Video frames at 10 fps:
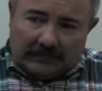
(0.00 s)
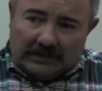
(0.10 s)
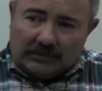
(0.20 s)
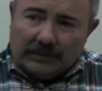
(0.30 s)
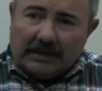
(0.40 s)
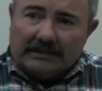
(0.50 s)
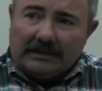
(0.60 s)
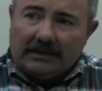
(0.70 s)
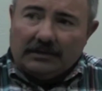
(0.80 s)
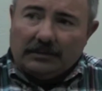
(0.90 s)
is we got
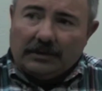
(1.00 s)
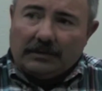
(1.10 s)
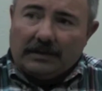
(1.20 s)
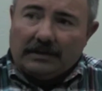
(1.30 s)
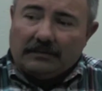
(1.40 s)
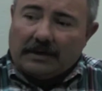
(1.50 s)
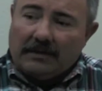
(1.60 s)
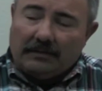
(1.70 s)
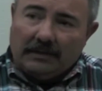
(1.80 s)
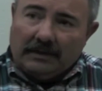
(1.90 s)
together and we created a
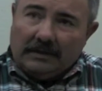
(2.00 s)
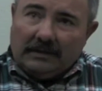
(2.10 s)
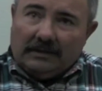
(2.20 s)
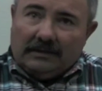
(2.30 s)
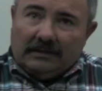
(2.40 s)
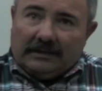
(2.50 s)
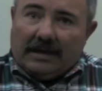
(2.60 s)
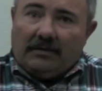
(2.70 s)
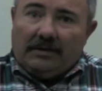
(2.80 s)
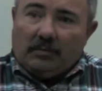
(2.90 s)
5-county